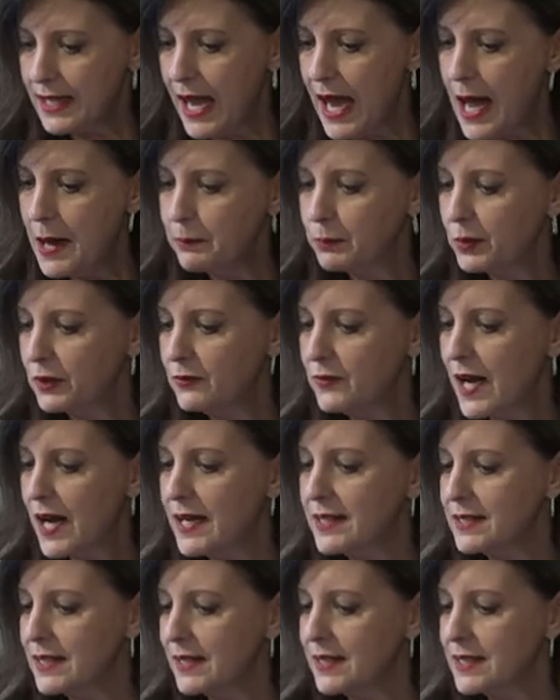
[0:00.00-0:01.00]
CAP
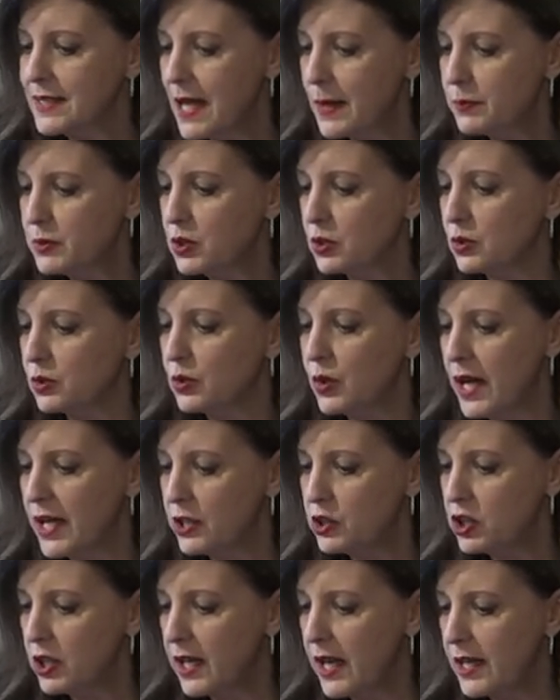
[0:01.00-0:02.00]
provides exceptional
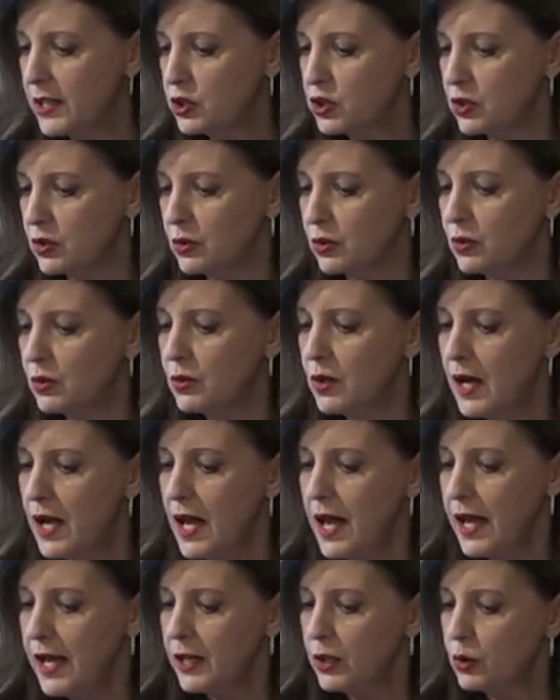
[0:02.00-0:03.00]
educational
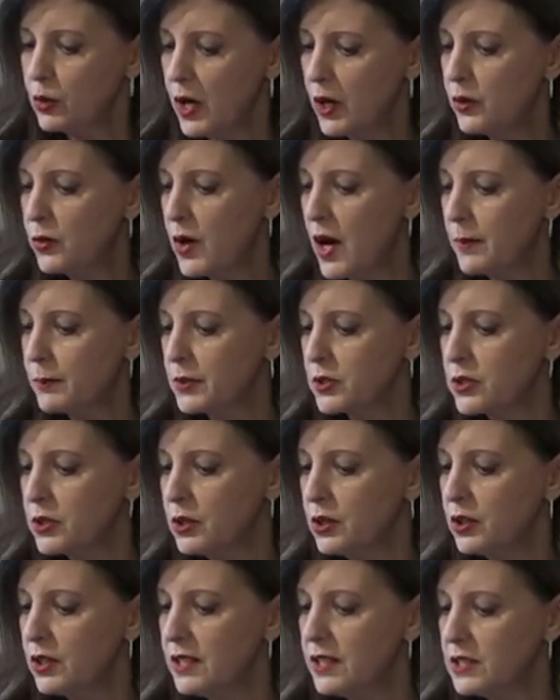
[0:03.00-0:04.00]
and growth
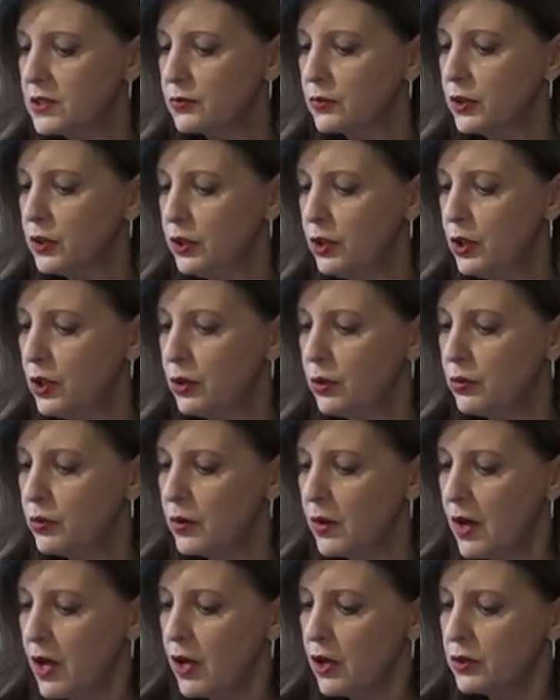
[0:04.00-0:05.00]
opportunities for youth
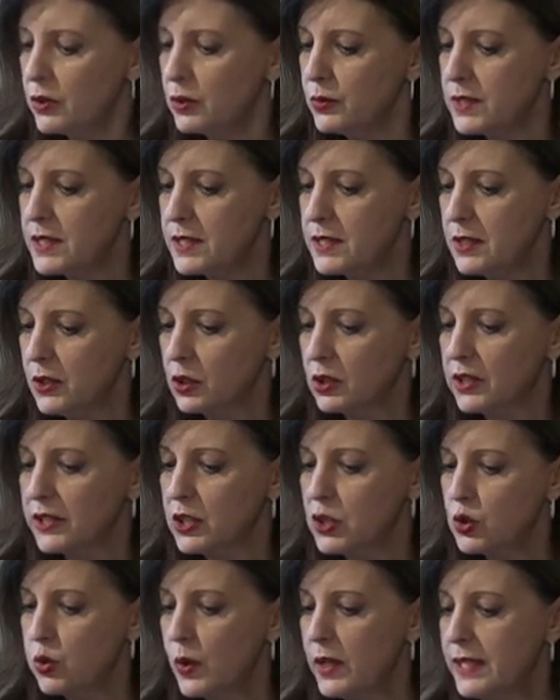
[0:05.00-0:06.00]
through its
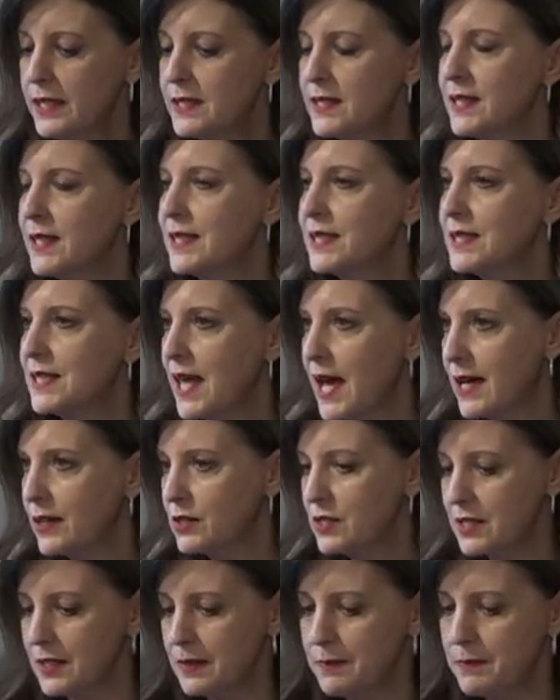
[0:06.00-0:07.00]
nearly
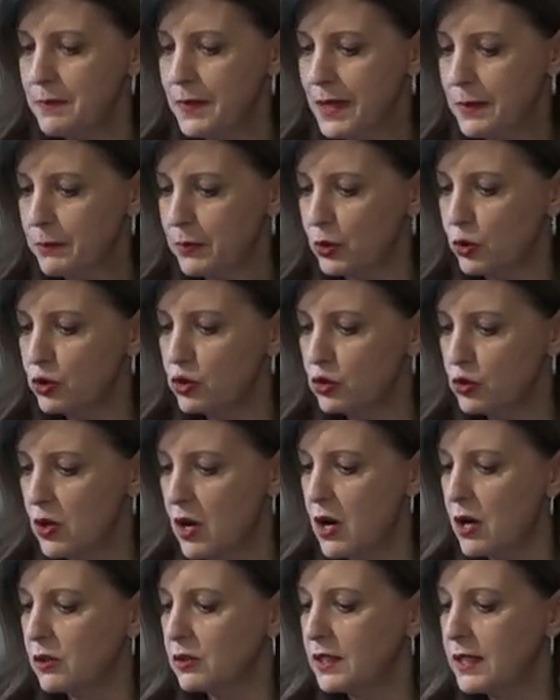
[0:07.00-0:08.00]
26,000 member
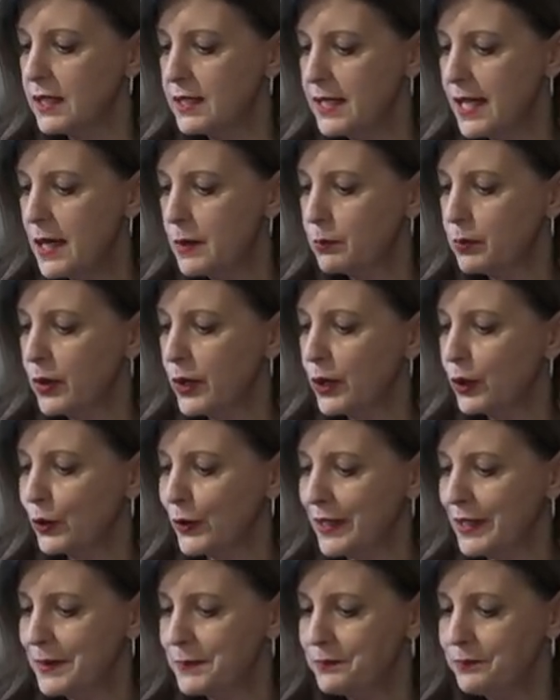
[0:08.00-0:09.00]
strong cadet
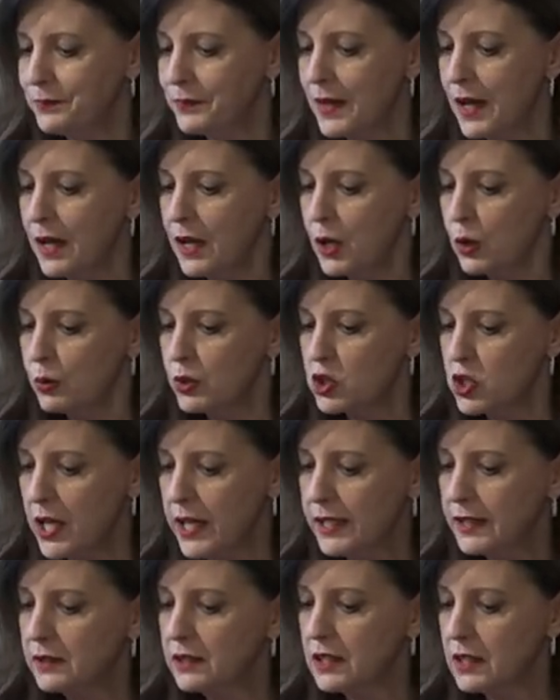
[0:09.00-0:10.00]
program, which
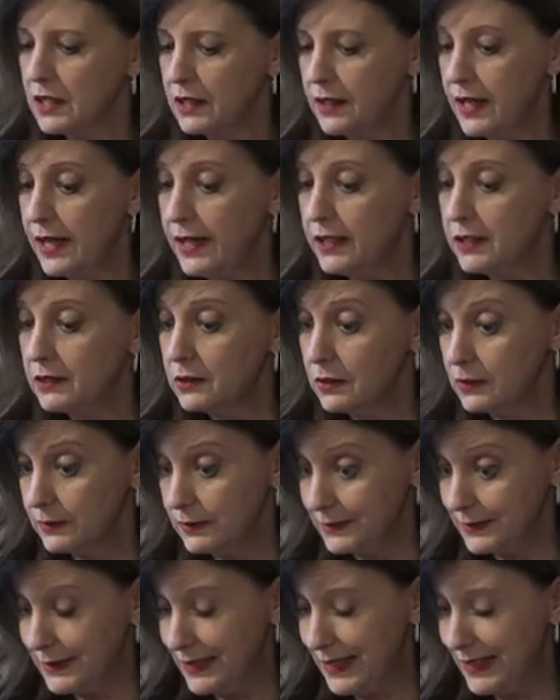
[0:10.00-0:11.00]

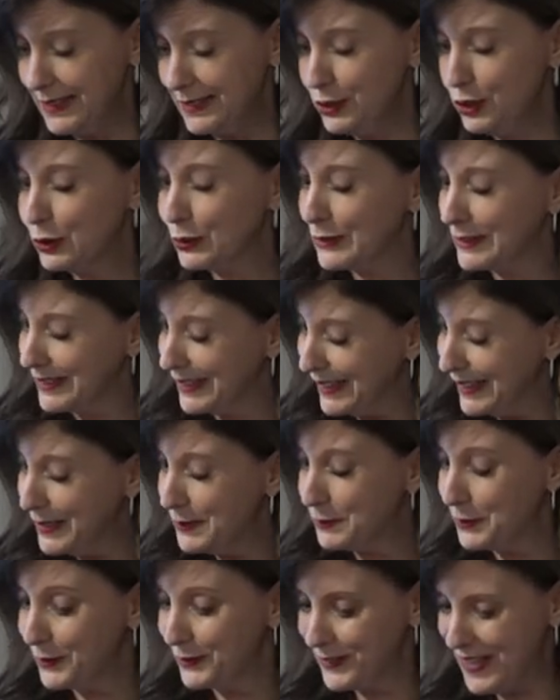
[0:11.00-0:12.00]
annually
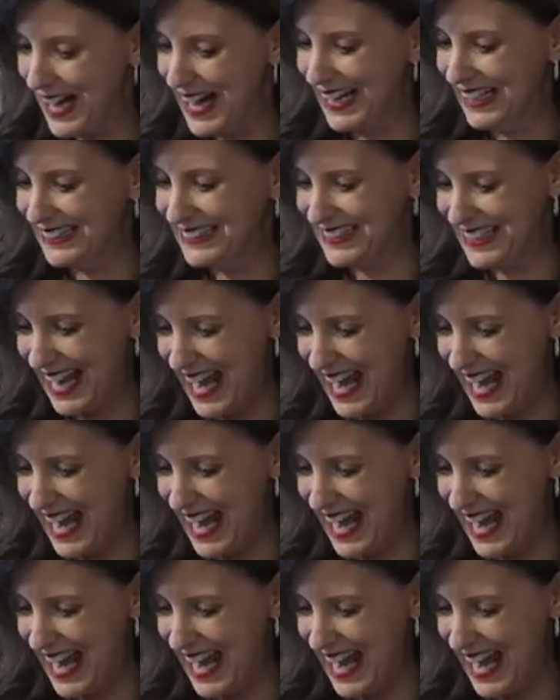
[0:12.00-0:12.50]
provides